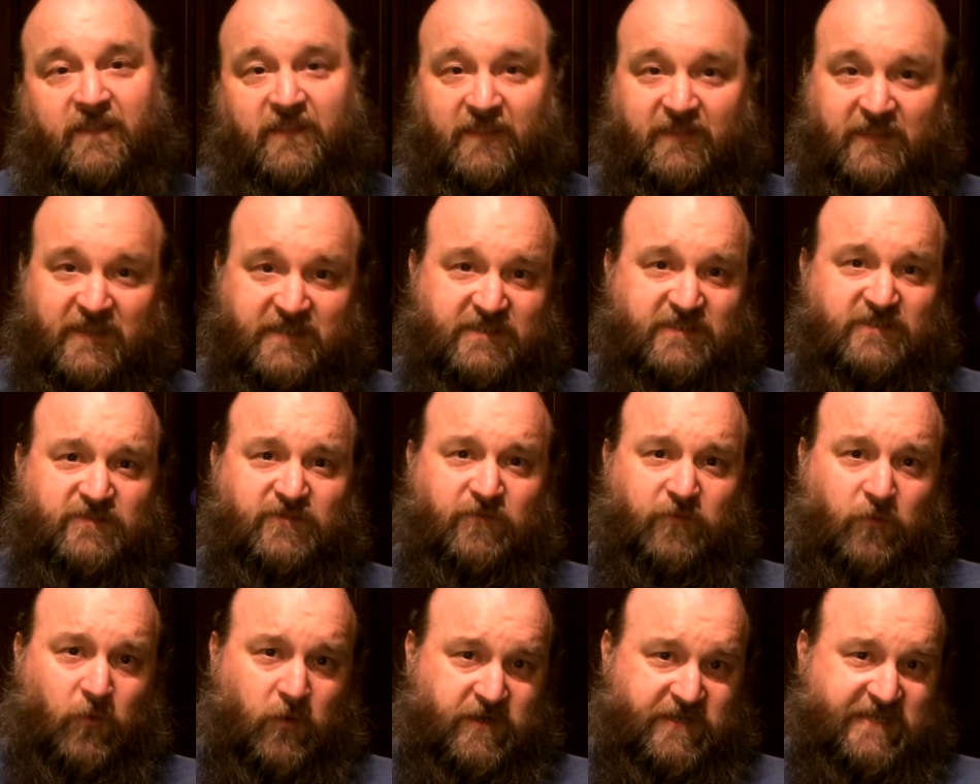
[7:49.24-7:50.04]
this is
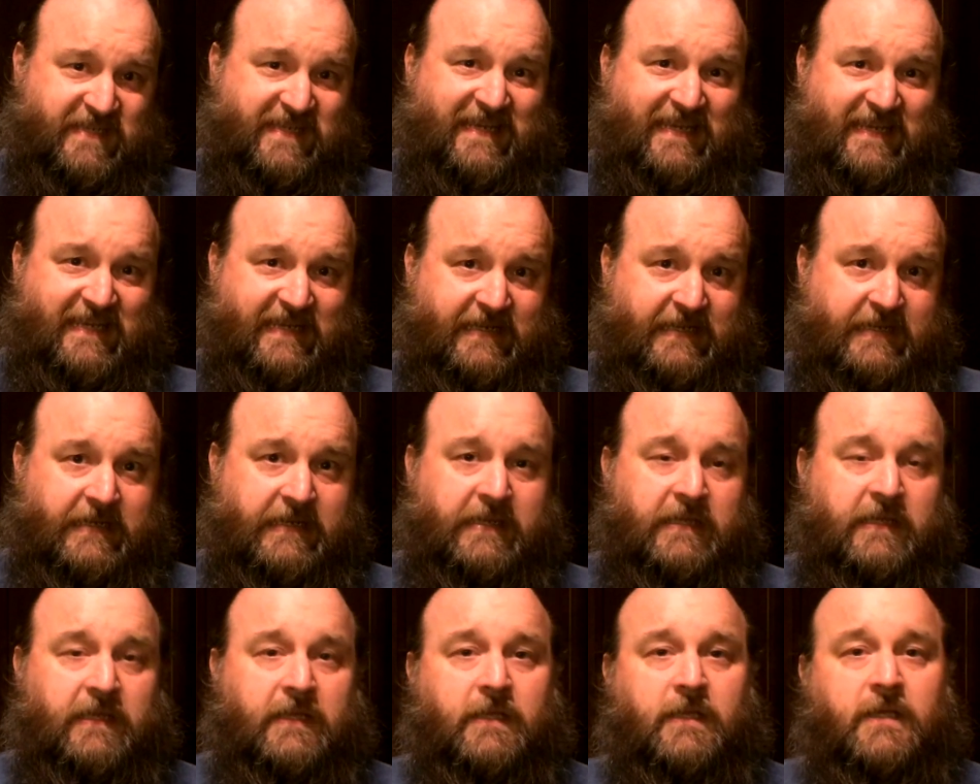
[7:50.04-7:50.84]
14.
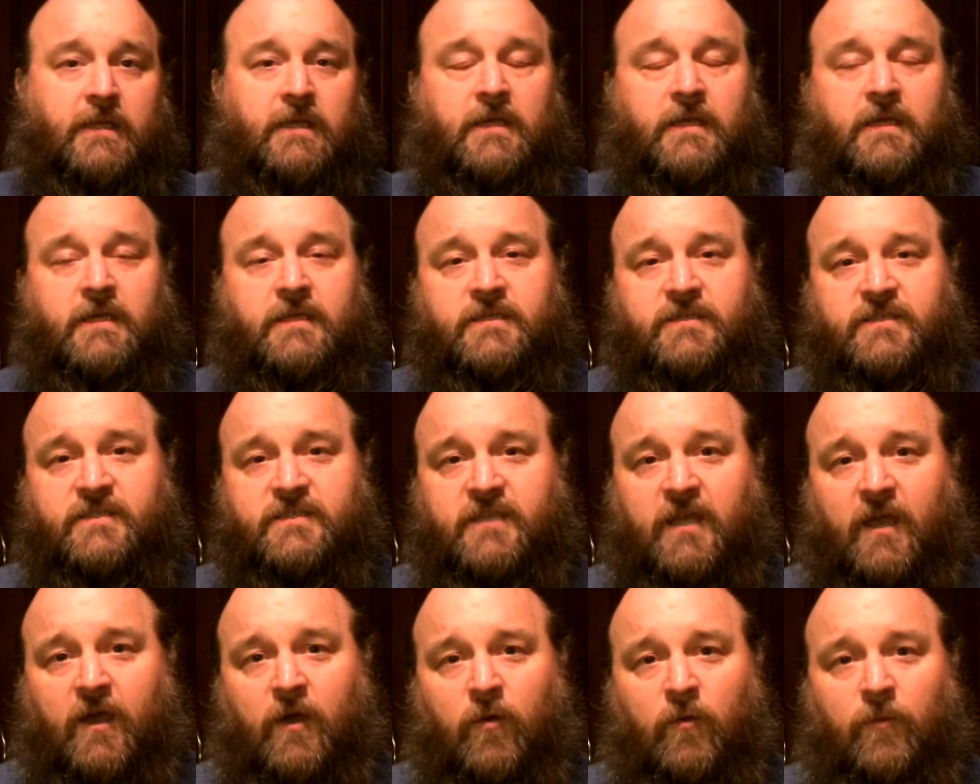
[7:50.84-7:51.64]

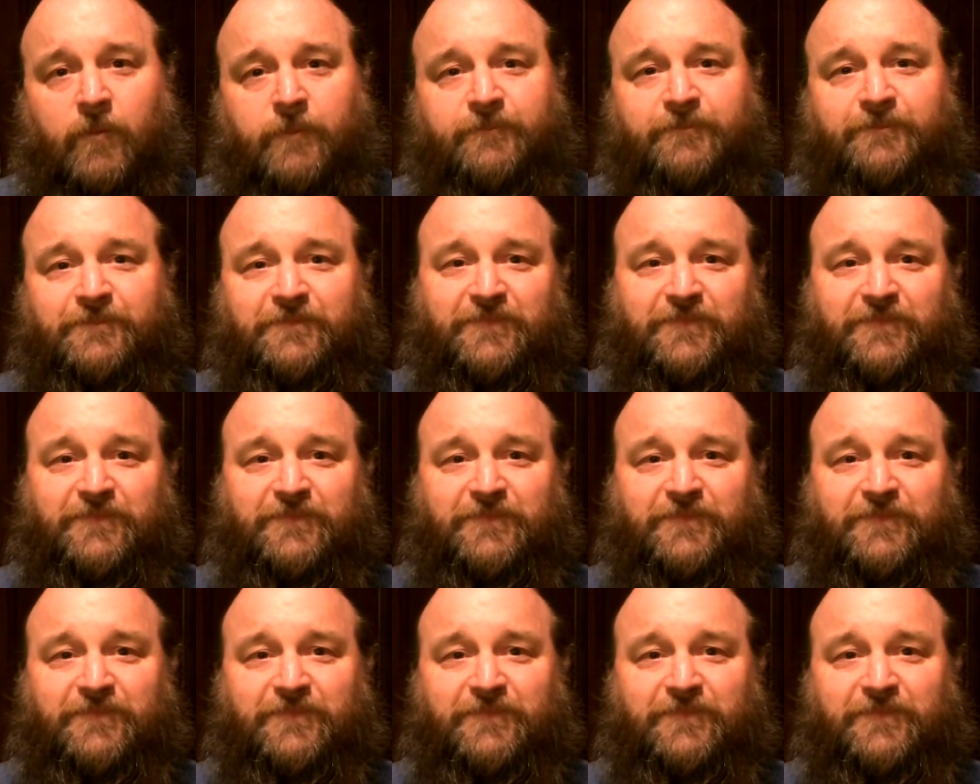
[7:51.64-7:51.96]
So